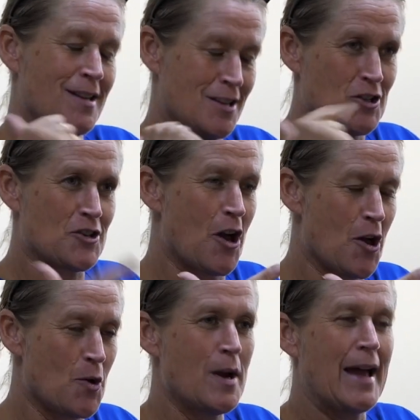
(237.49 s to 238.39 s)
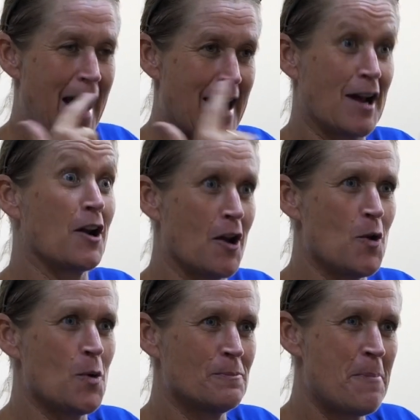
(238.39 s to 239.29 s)
show and glow.
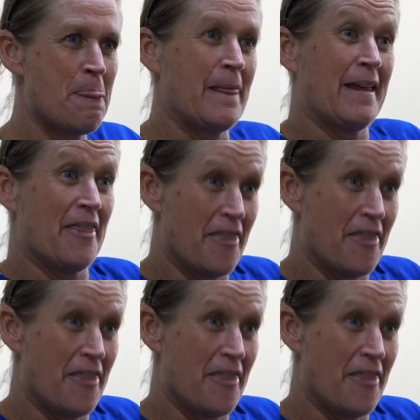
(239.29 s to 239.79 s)
And